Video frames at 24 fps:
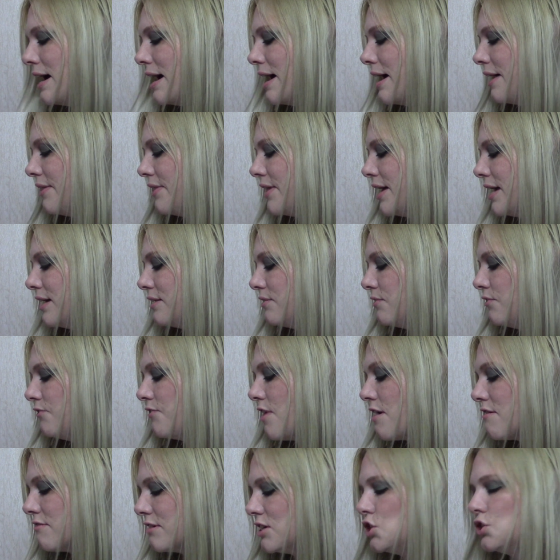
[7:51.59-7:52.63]
And then
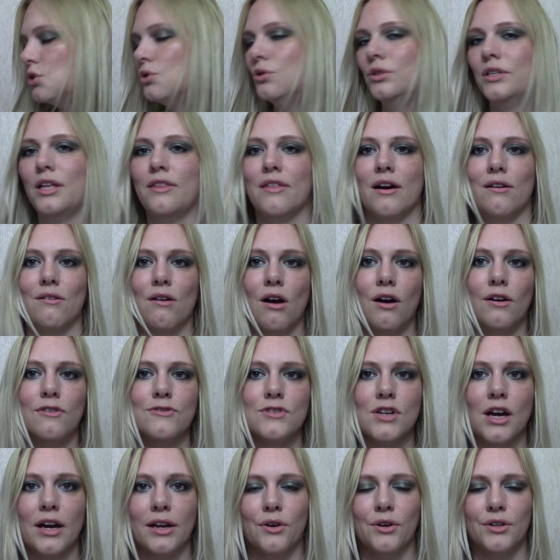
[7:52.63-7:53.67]
very shortly
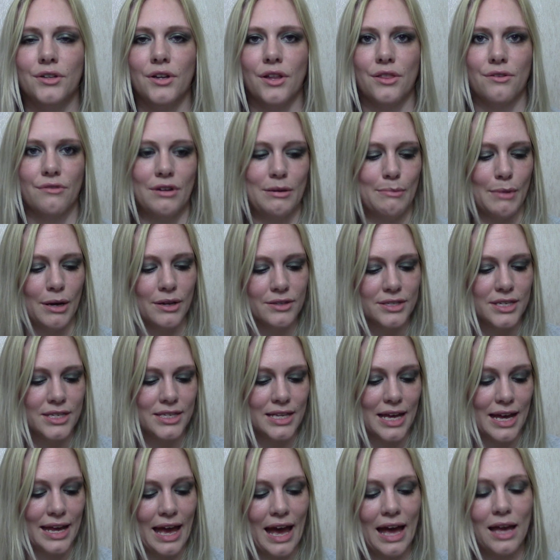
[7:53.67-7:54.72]
thereafter, I got another email to
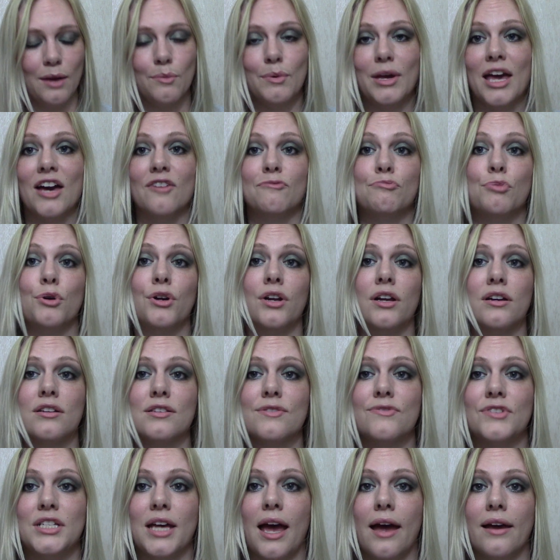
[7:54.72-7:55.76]
say, hey, we have
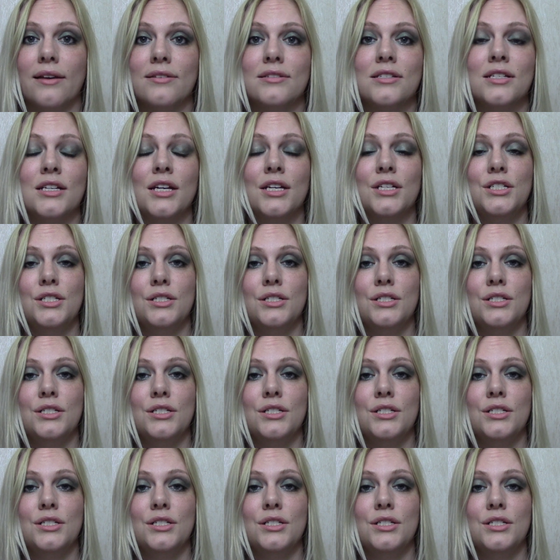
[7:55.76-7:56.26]
products for test.